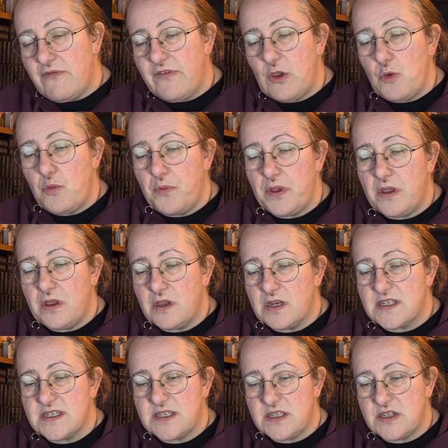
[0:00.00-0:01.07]
are a few
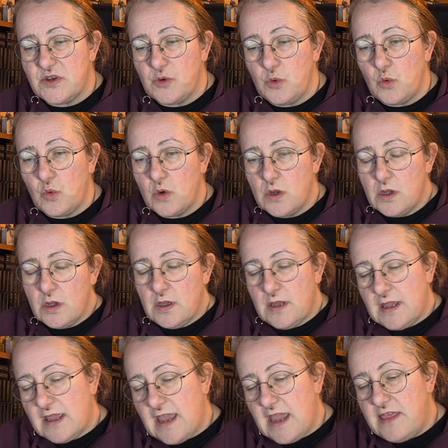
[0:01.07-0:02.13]
perks to
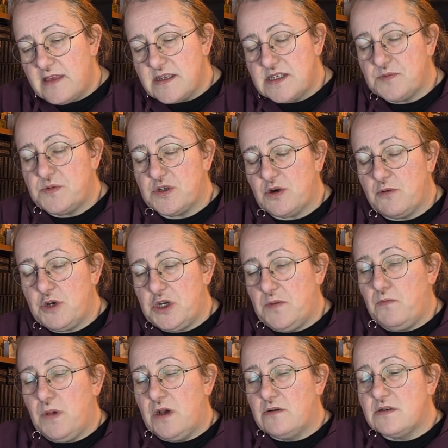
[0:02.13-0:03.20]
getting the
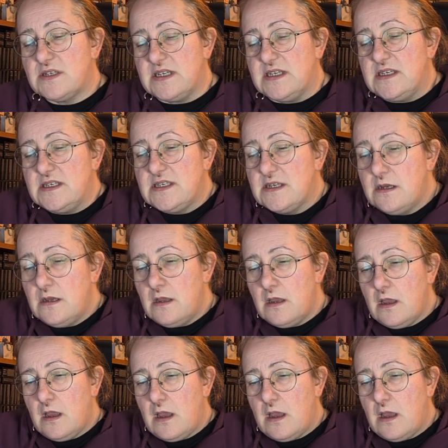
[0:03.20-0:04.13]
subscription boxes.